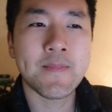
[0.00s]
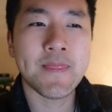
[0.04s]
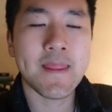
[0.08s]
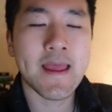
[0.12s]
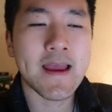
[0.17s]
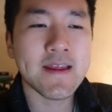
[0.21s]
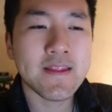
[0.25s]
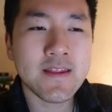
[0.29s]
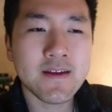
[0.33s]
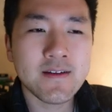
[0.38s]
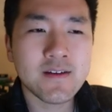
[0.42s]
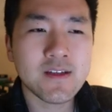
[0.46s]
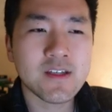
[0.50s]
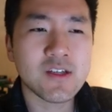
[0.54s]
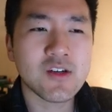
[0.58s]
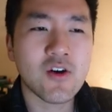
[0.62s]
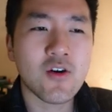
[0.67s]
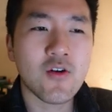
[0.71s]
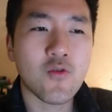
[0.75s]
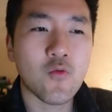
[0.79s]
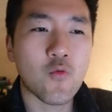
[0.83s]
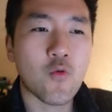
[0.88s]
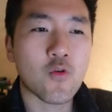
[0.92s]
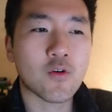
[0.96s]
and then to
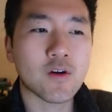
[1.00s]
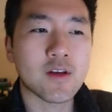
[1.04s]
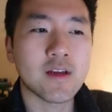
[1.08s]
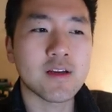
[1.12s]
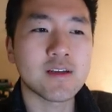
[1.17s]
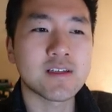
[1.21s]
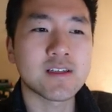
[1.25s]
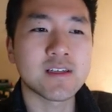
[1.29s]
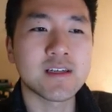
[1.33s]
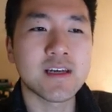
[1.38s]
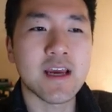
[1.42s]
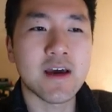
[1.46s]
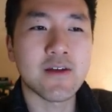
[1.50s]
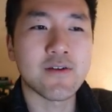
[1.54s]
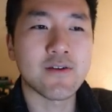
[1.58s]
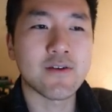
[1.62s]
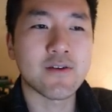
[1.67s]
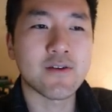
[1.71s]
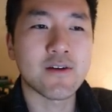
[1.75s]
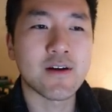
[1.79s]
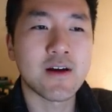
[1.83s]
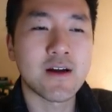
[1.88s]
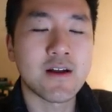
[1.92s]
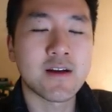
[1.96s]
start working
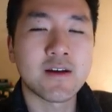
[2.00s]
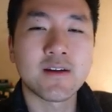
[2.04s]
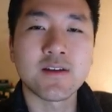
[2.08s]
together